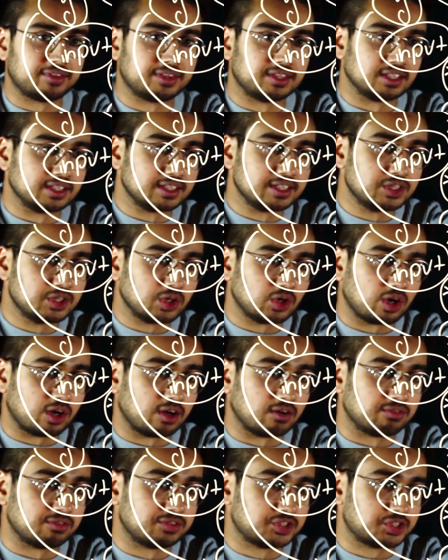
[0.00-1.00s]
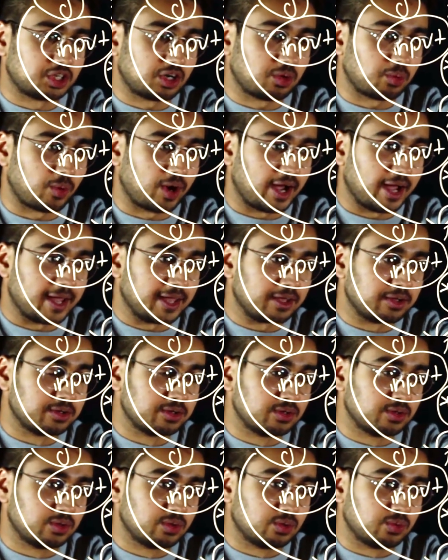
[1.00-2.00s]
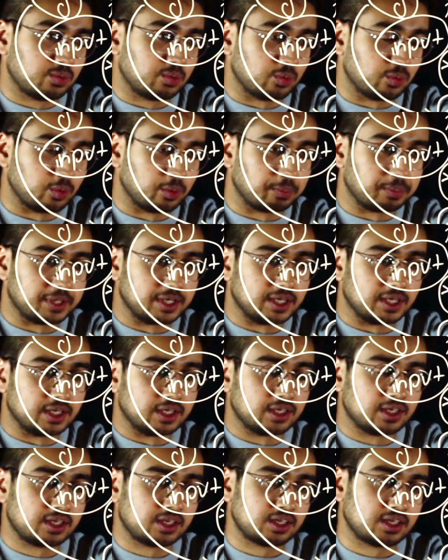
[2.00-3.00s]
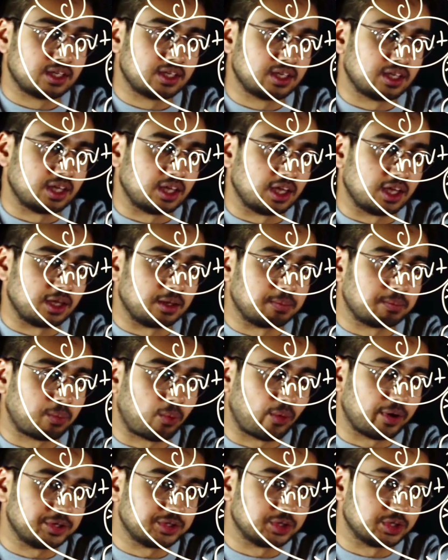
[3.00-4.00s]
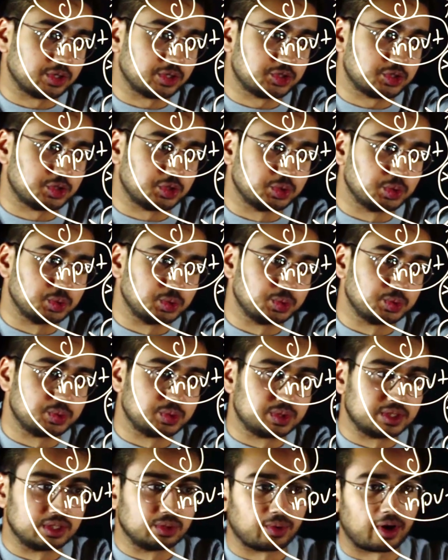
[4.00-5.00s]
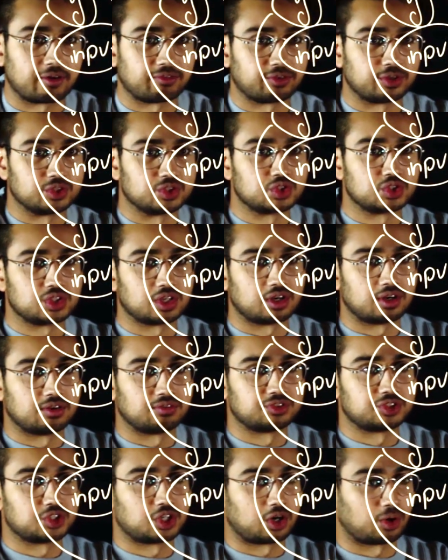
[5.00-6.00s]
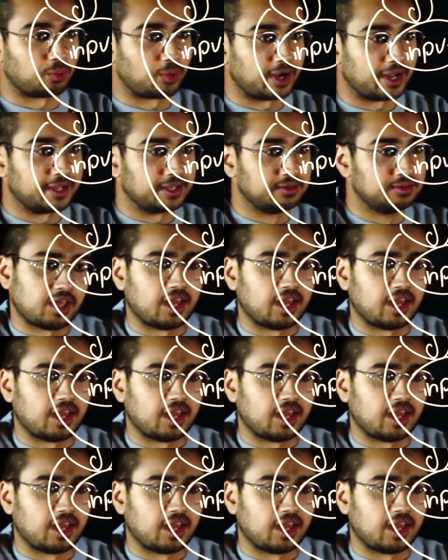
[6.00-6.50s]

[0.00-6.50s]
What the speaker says: the leader of star y will be a pointer to dereferenced of star y.